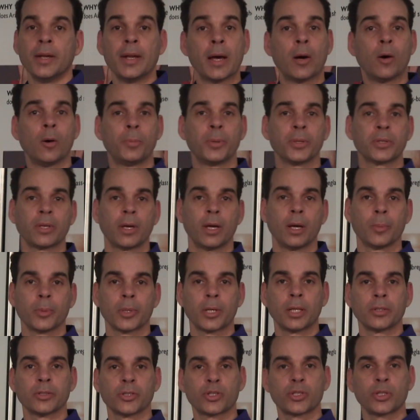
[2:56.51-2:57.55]
And now I'll put the
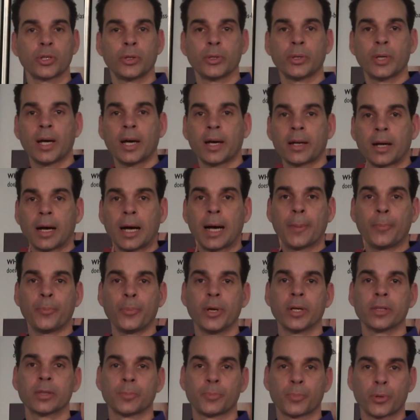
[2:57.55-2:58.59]
helmet on to show you how to
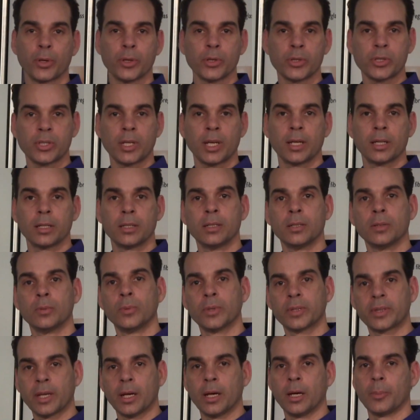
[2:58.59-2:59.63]
operate the Pro Shade
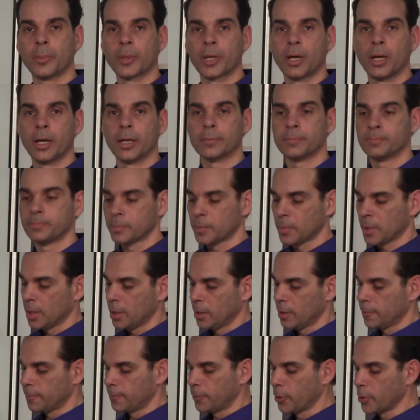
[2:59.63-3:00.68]
with the helmet on.
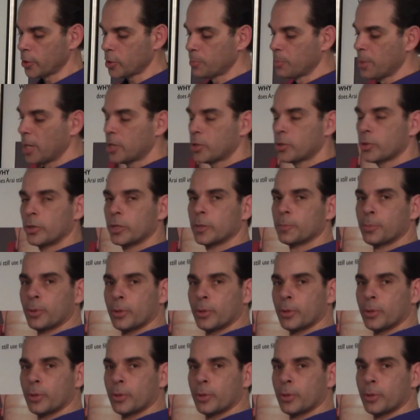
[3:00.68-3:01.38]
First, make sure you